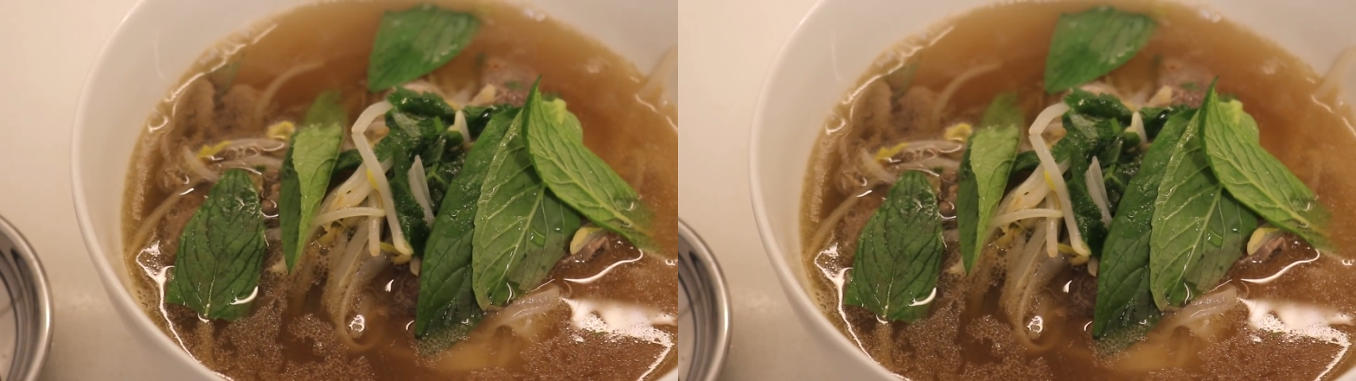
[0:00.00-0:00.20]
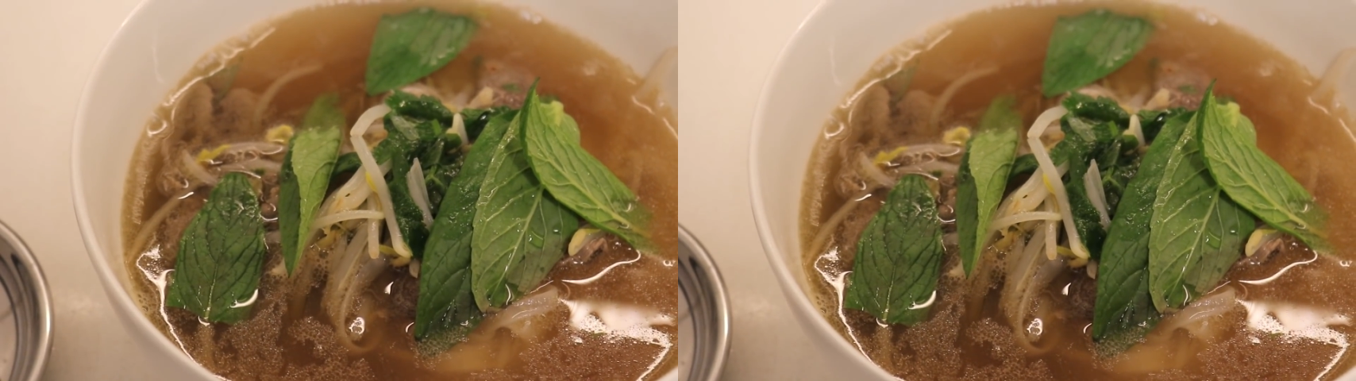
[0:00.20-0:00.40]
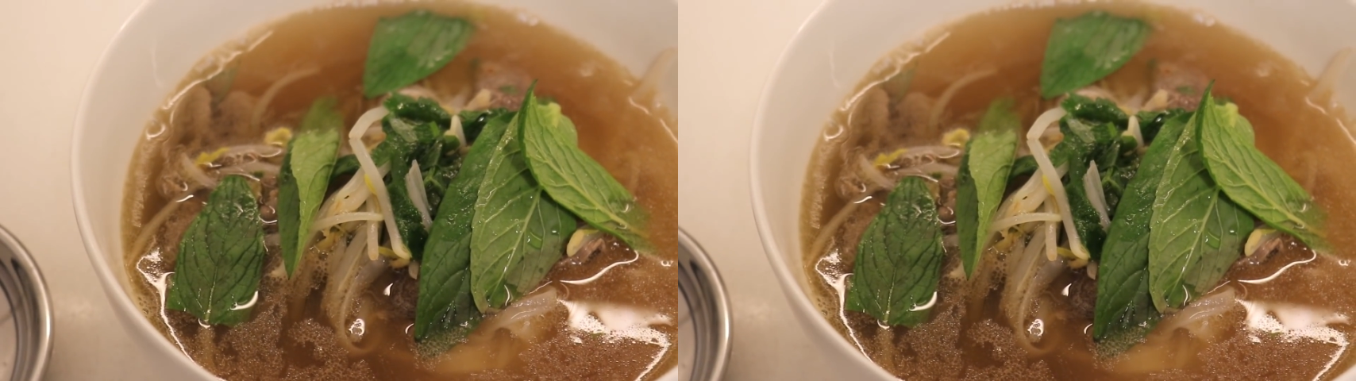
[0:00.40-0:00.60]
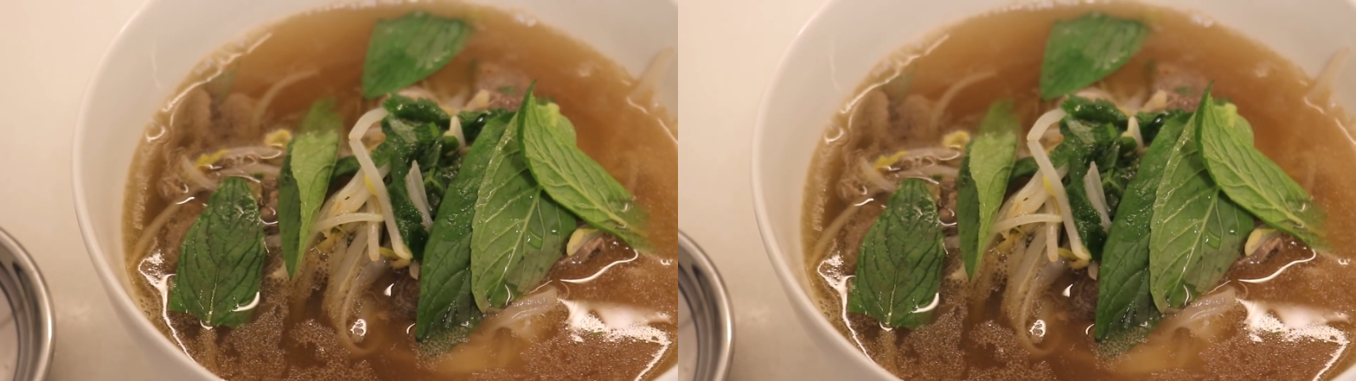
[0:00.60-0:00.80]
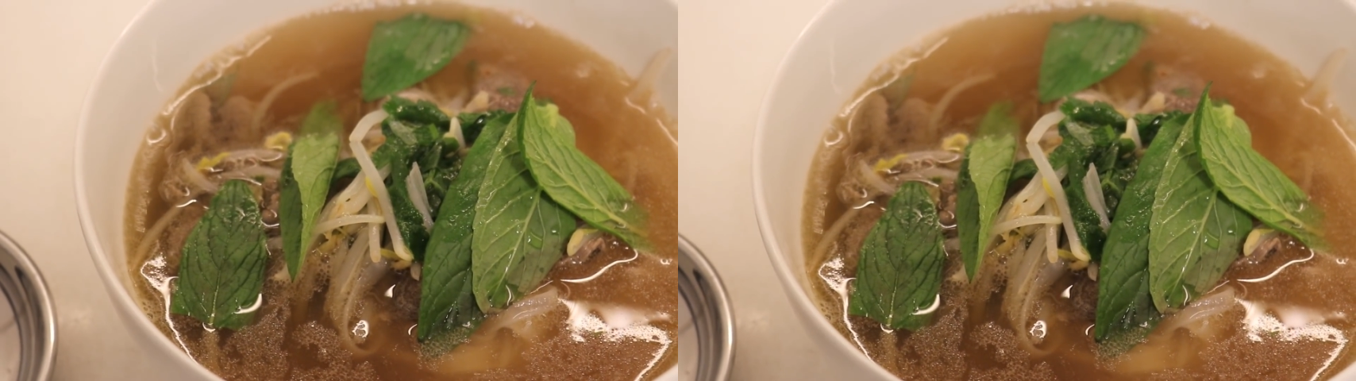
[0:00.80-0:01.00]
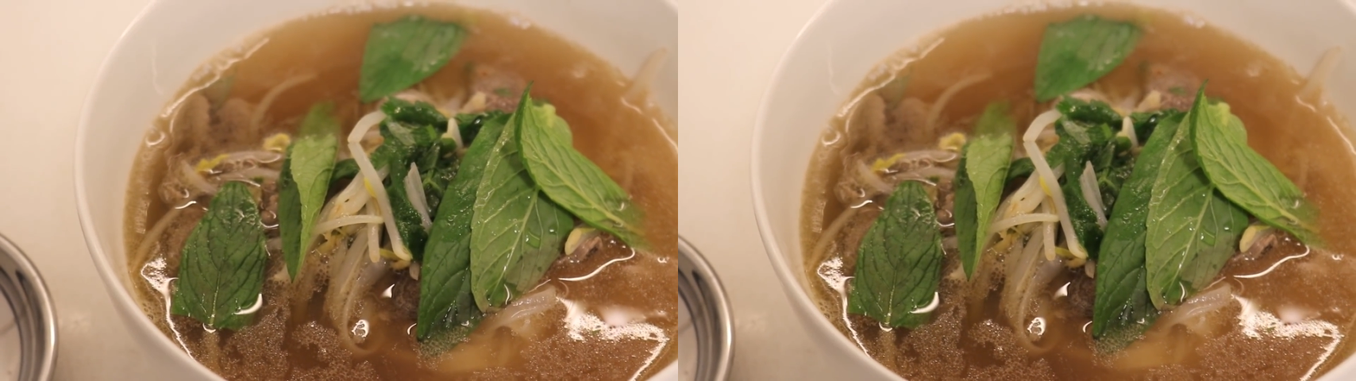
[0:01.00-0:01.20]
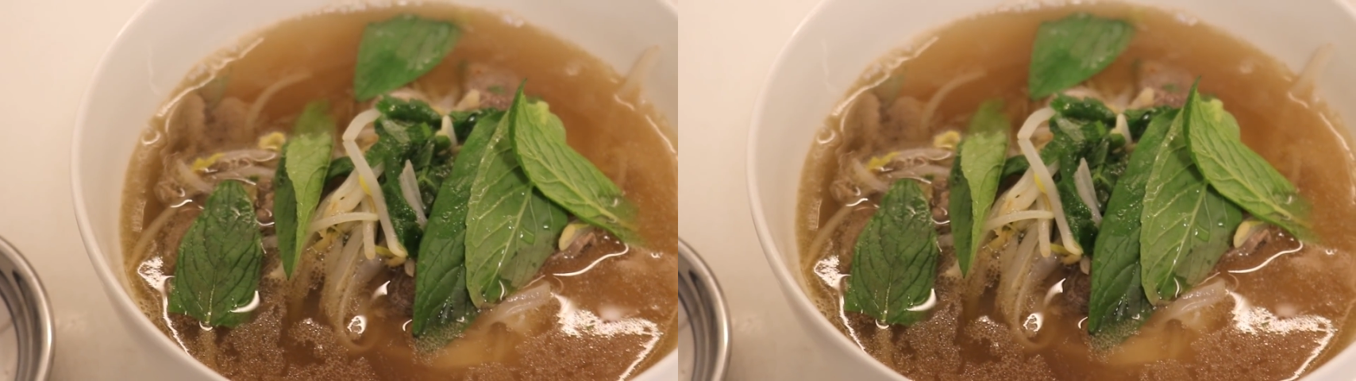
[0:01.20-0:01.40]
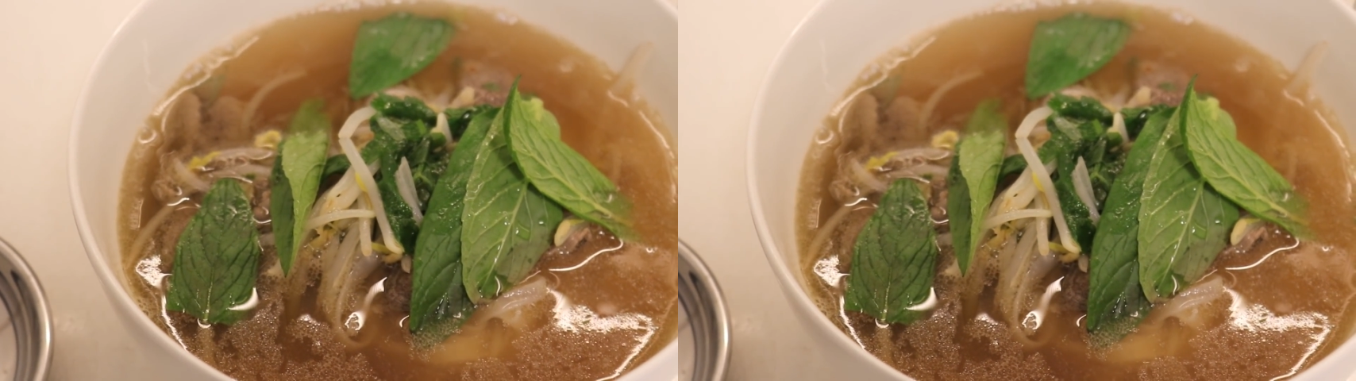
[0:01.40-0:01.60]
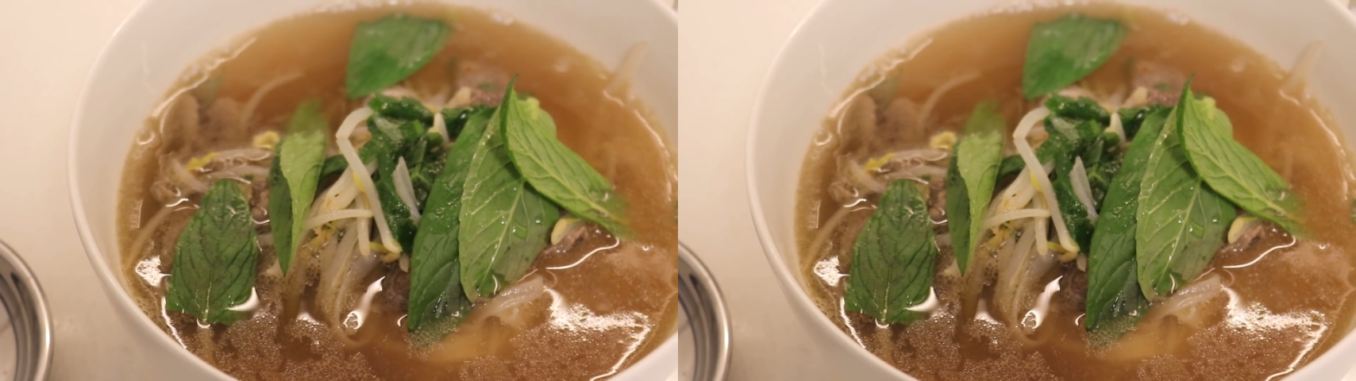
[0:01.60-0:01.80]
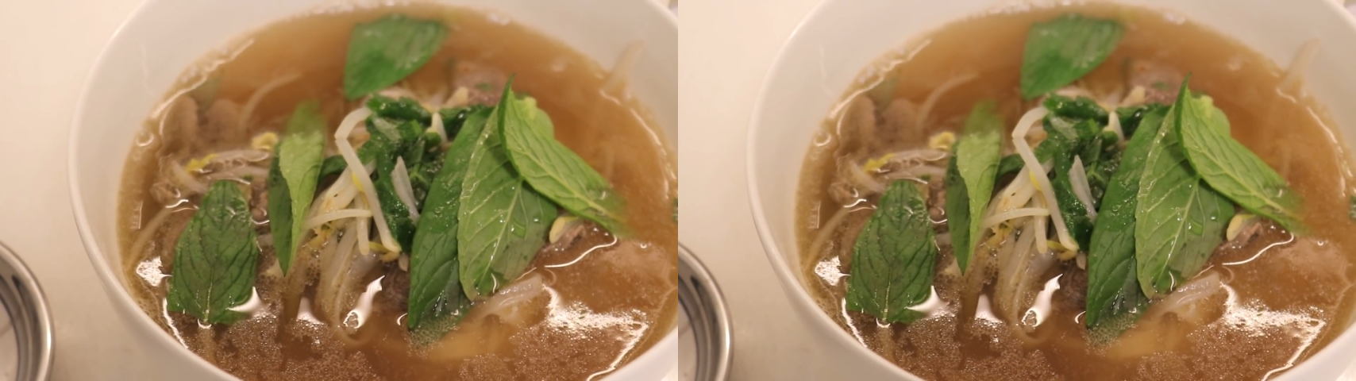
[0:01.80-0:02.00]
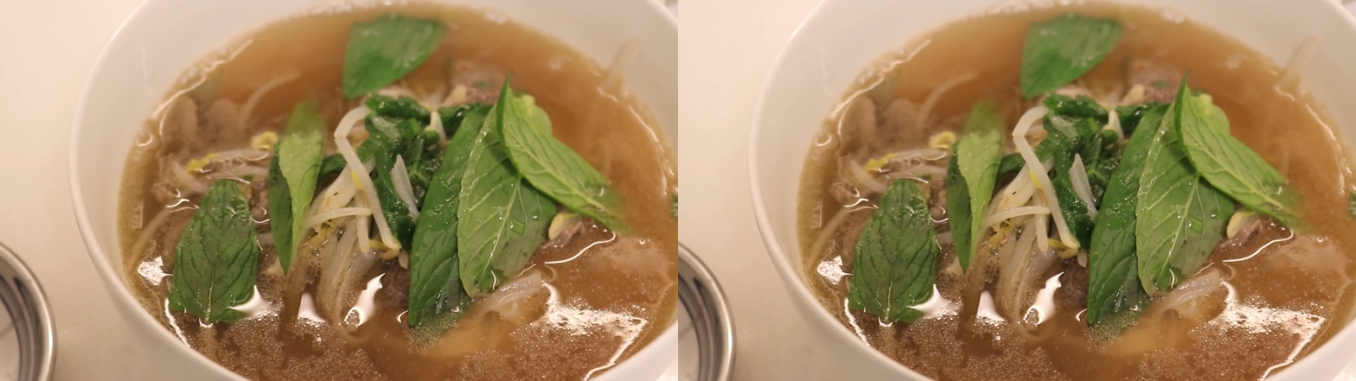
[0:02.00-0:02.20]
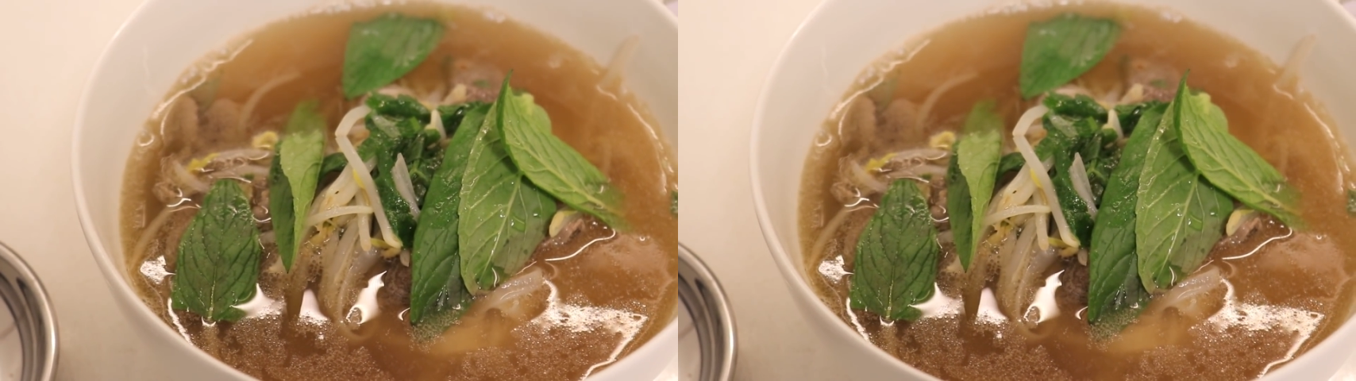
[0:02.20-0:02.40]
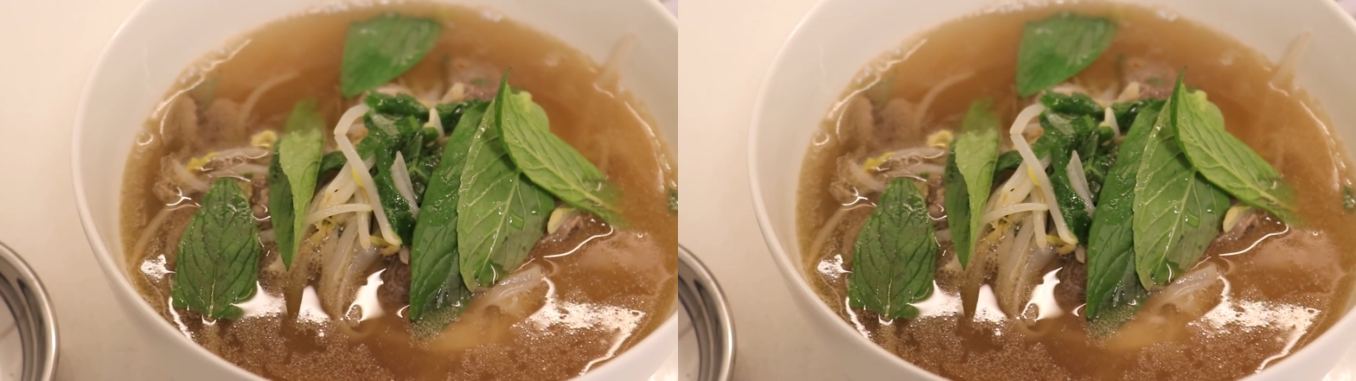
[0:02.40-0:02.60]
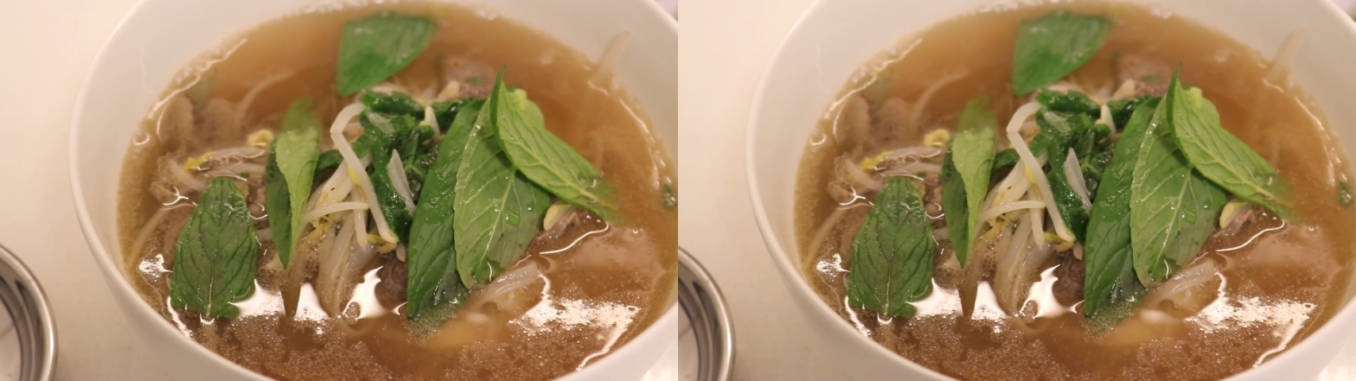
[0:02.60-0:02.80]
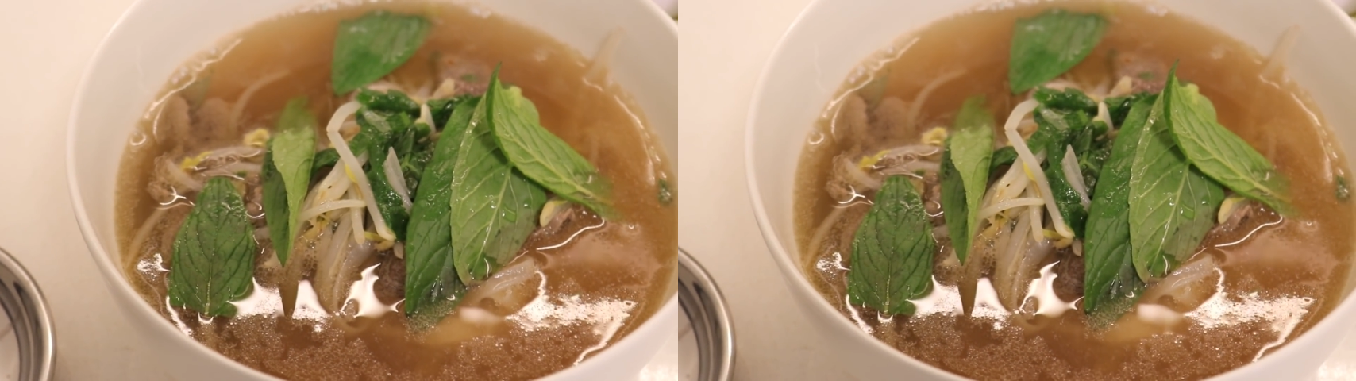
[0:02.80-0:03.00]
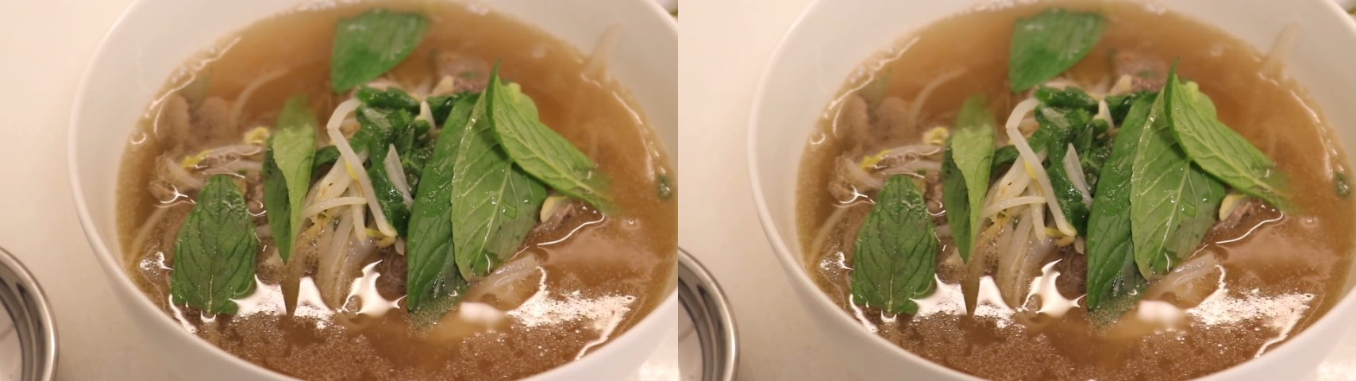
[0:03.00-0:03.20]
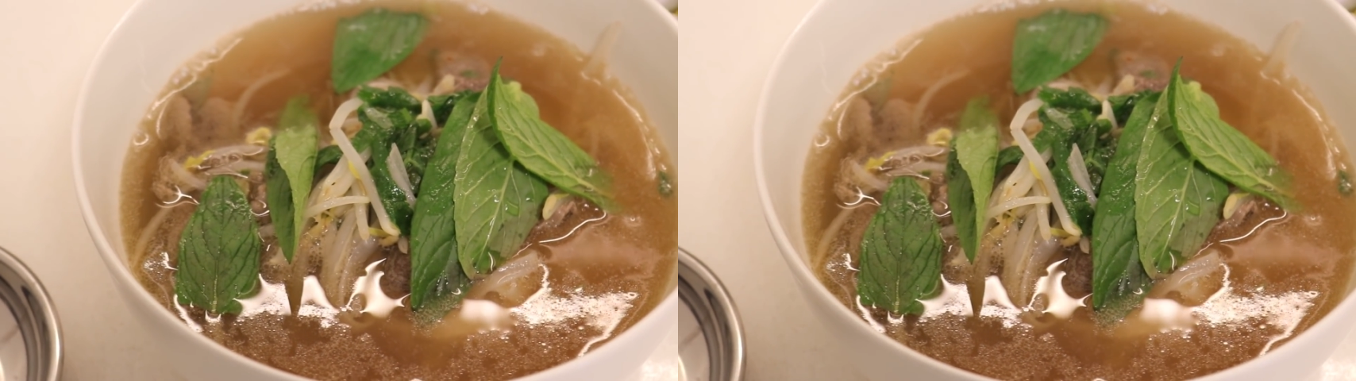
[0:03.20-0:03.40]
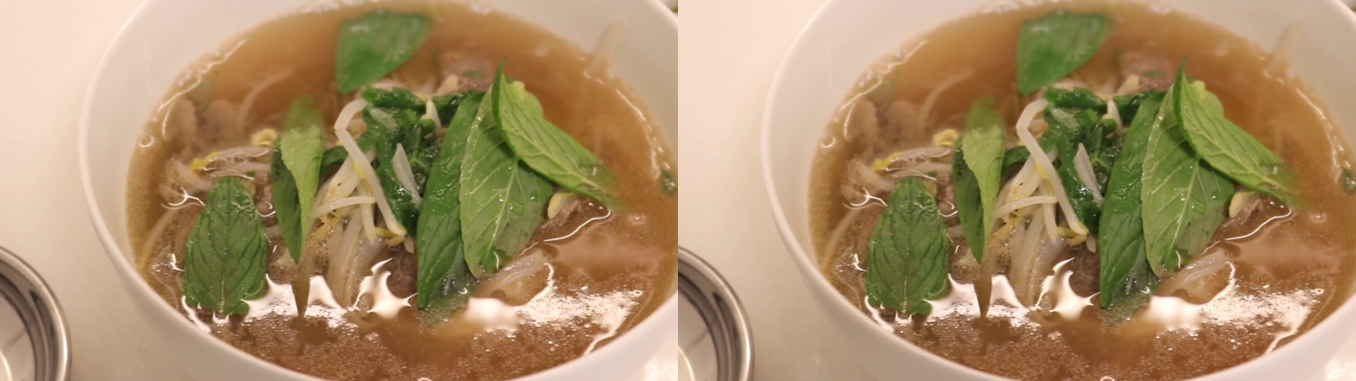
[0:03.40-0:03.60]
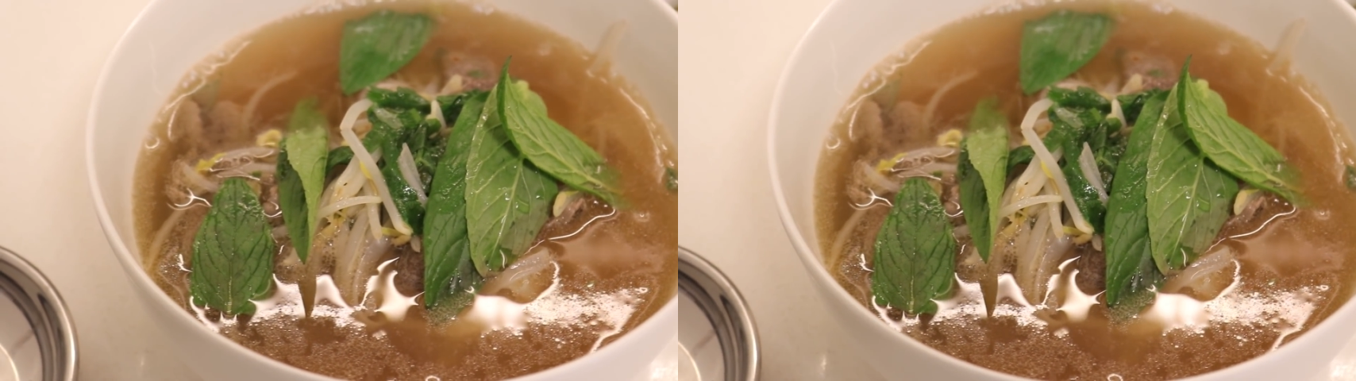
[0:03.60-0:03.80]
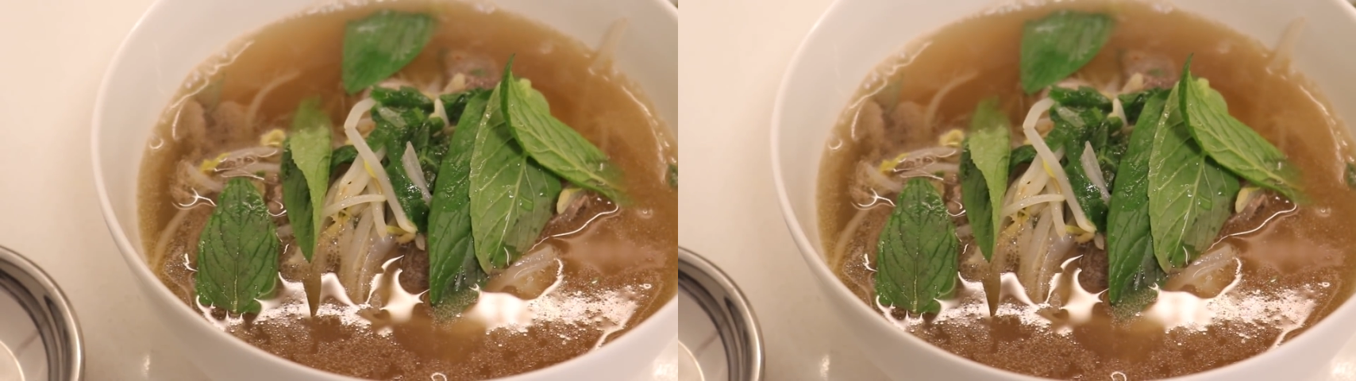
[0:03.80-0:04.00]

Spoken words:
No face is visible, so there are no lips to read.